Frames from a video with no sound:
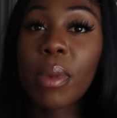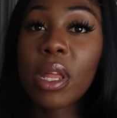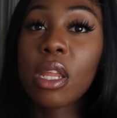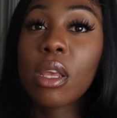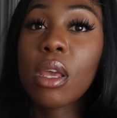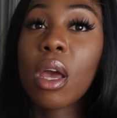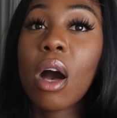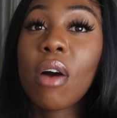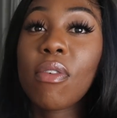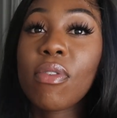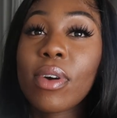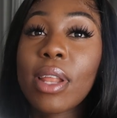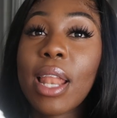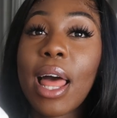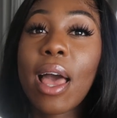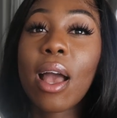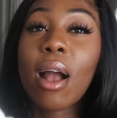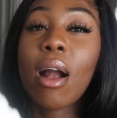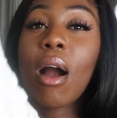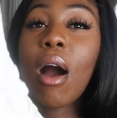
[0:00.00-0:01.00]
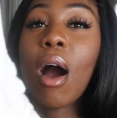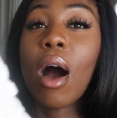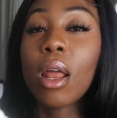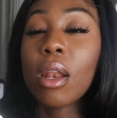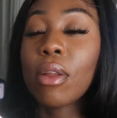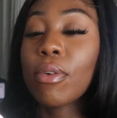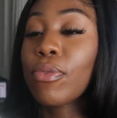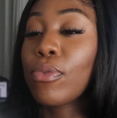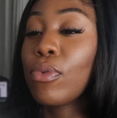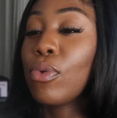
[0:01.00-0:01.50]
many other, like,
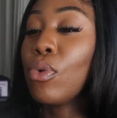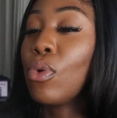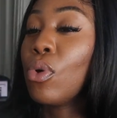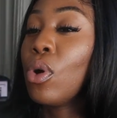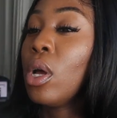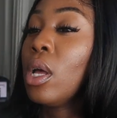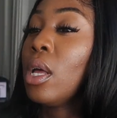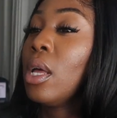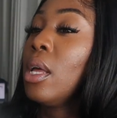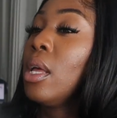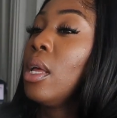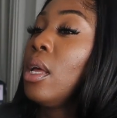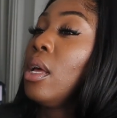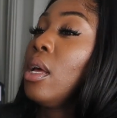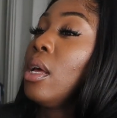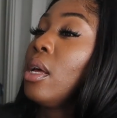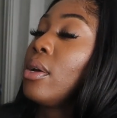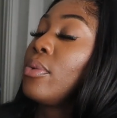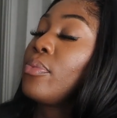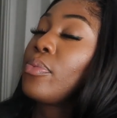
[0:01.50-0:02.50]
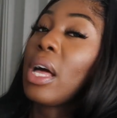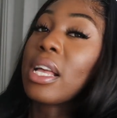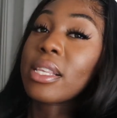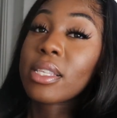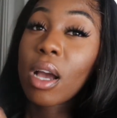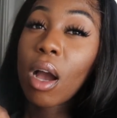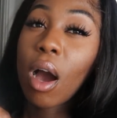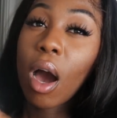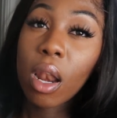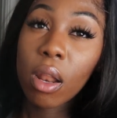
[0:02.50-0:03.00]
colourful,
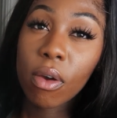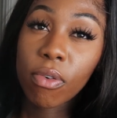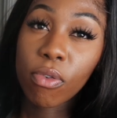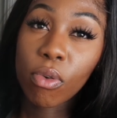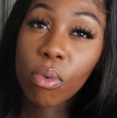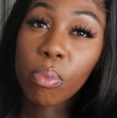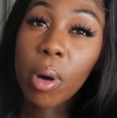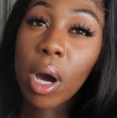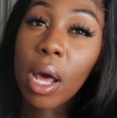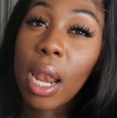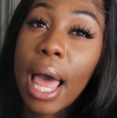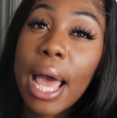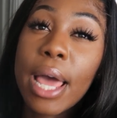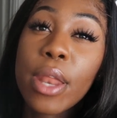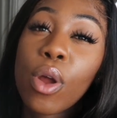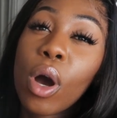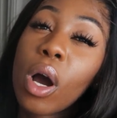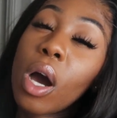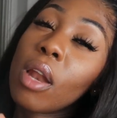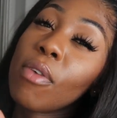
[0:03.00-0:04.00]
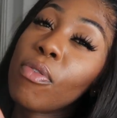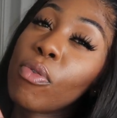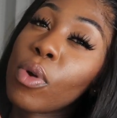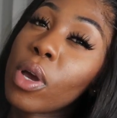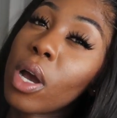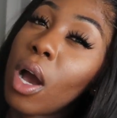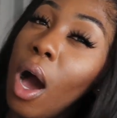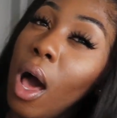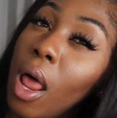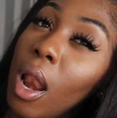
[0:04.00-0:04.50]
but, like, not colourful
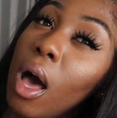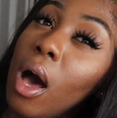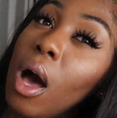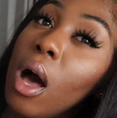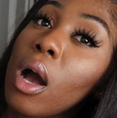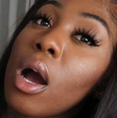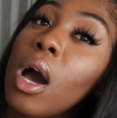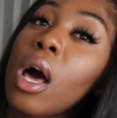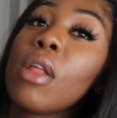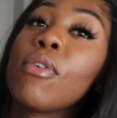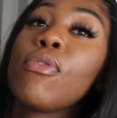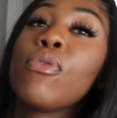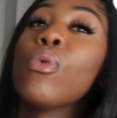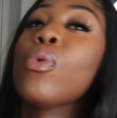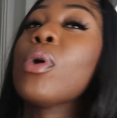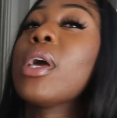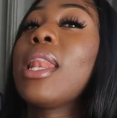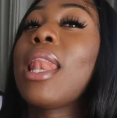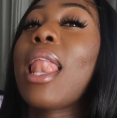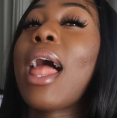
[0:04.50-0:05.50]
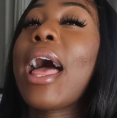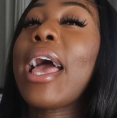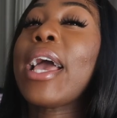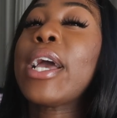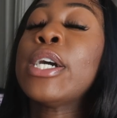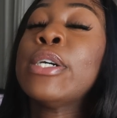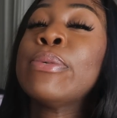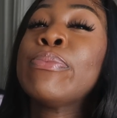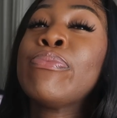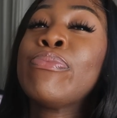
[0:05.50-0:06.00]
in colour, colourful in,
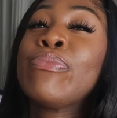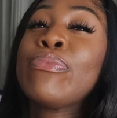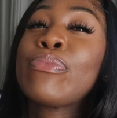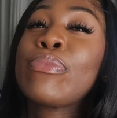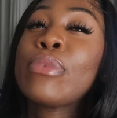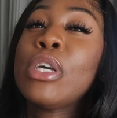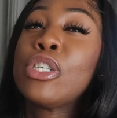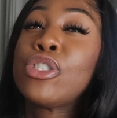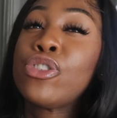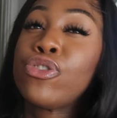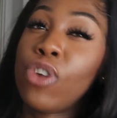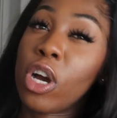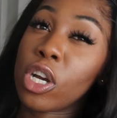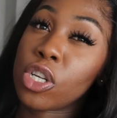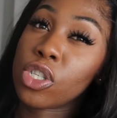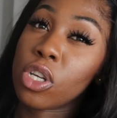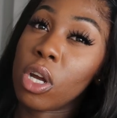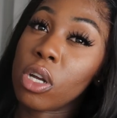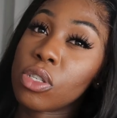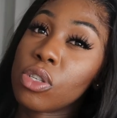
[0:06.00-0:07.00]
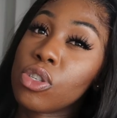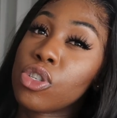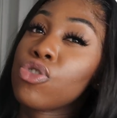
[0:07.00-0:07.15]
like, structure. So,